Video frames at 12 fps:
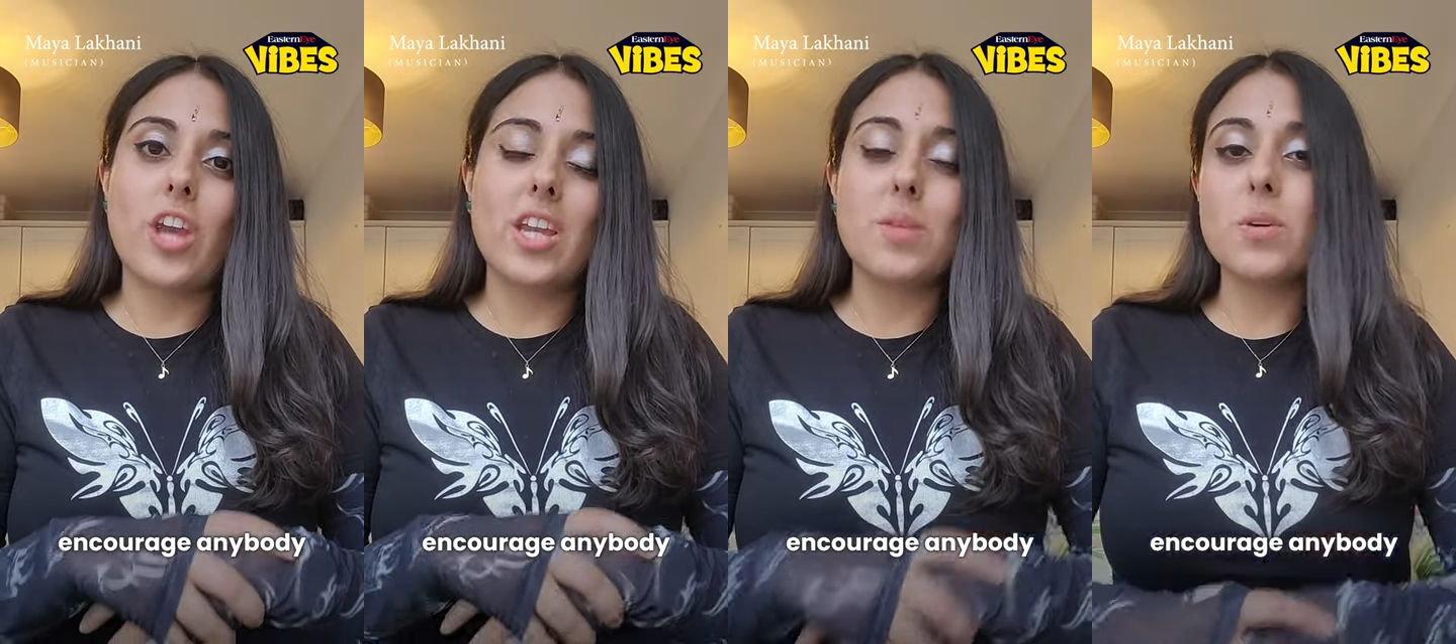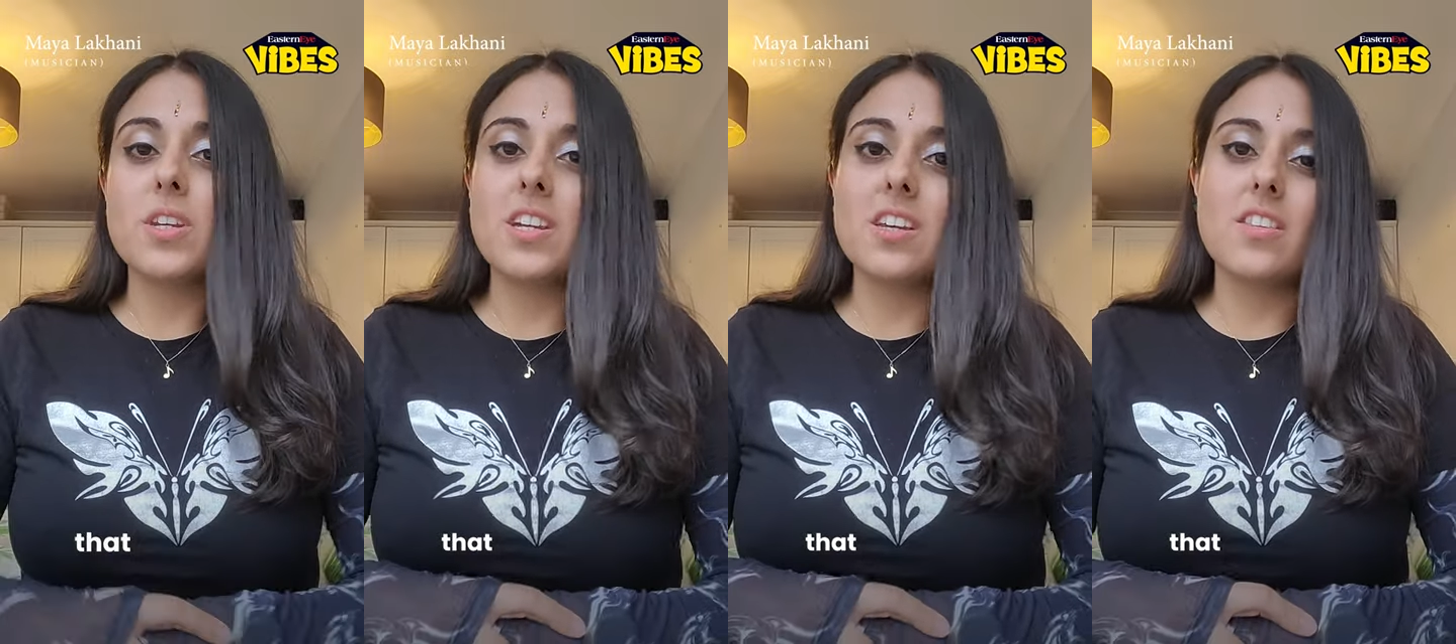
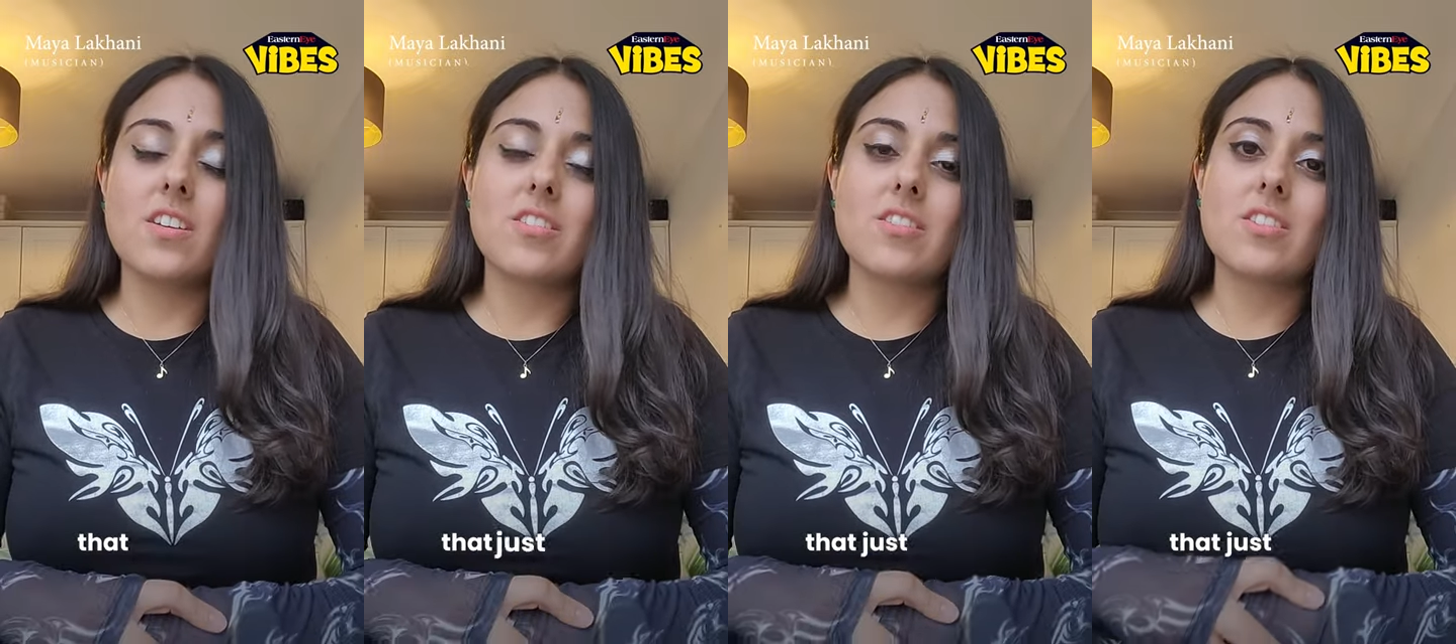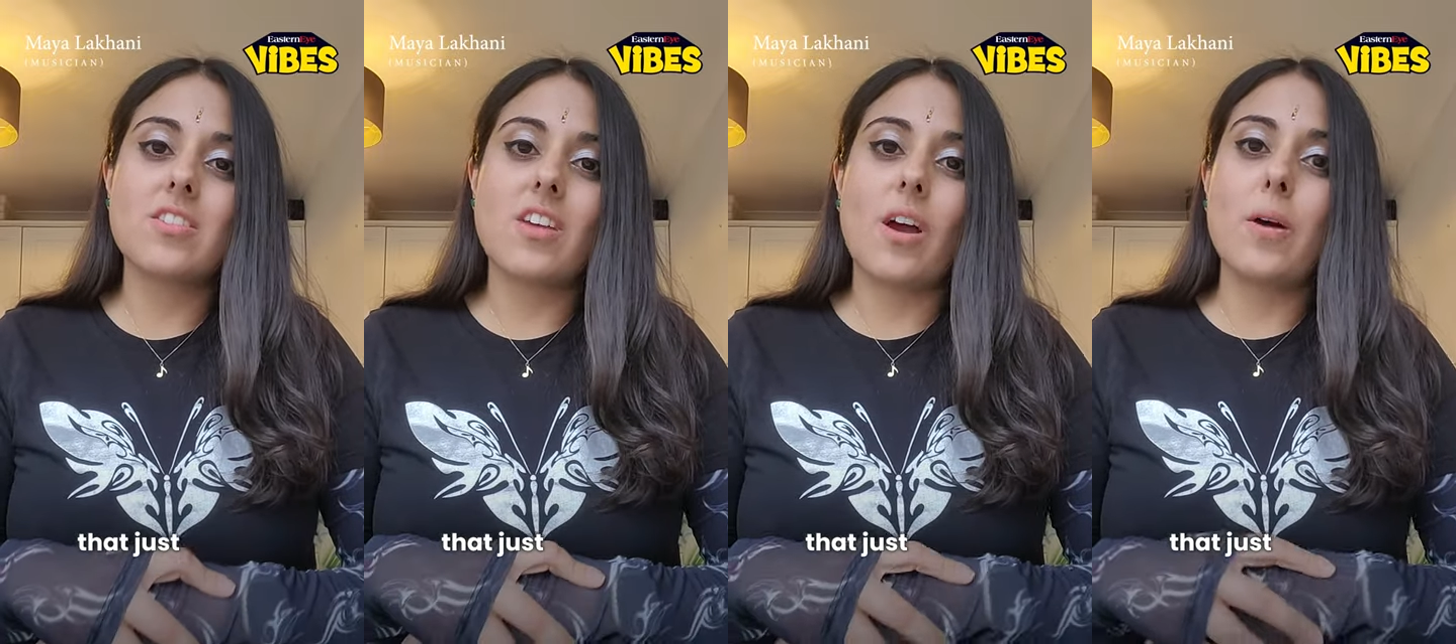anybody
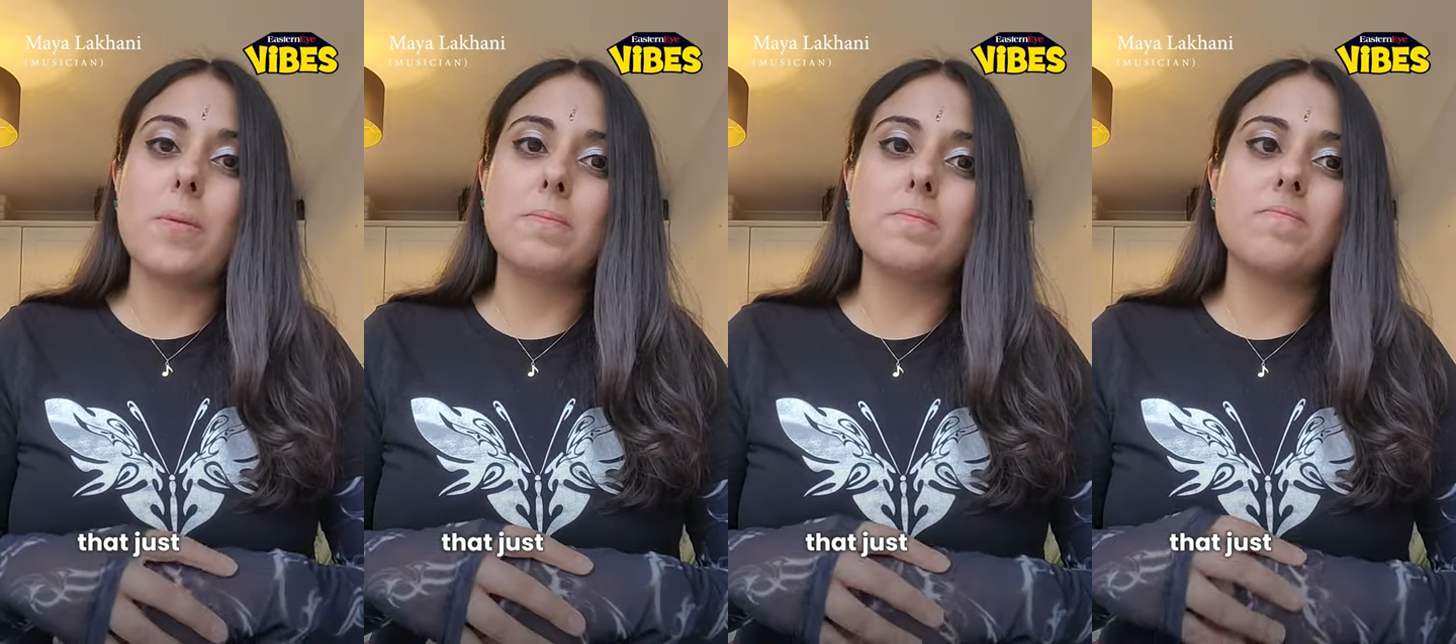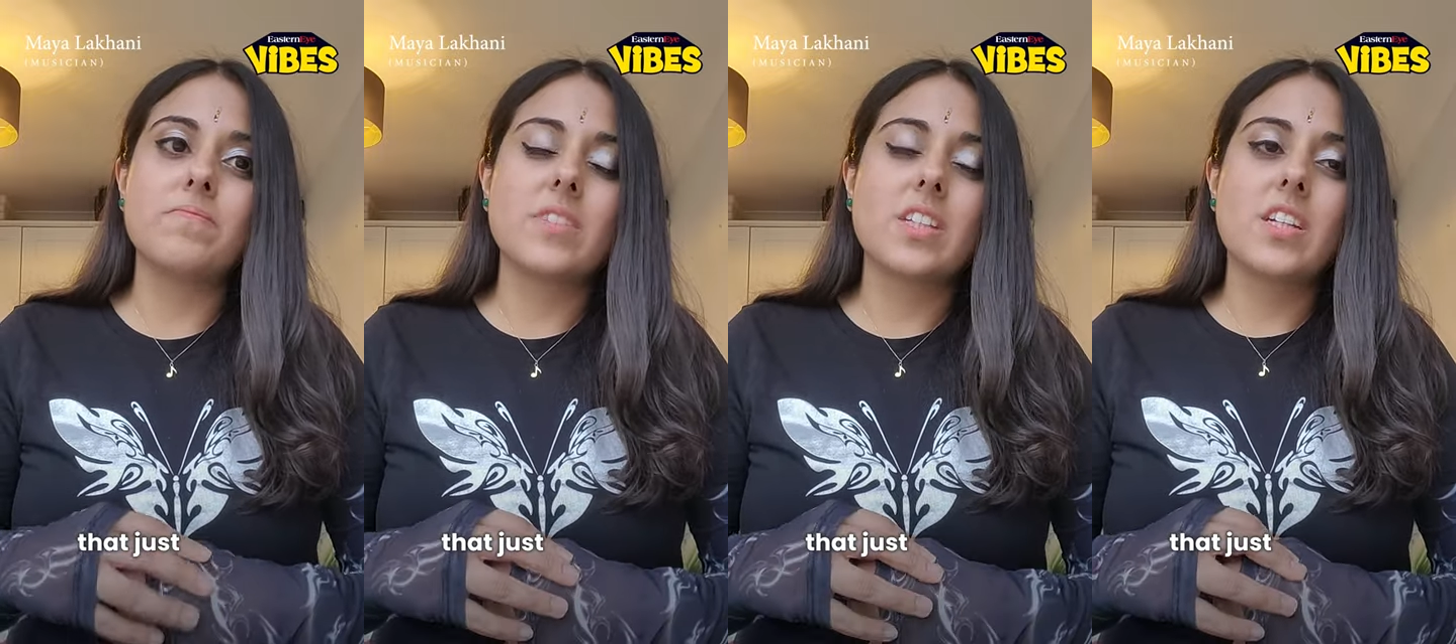that's um,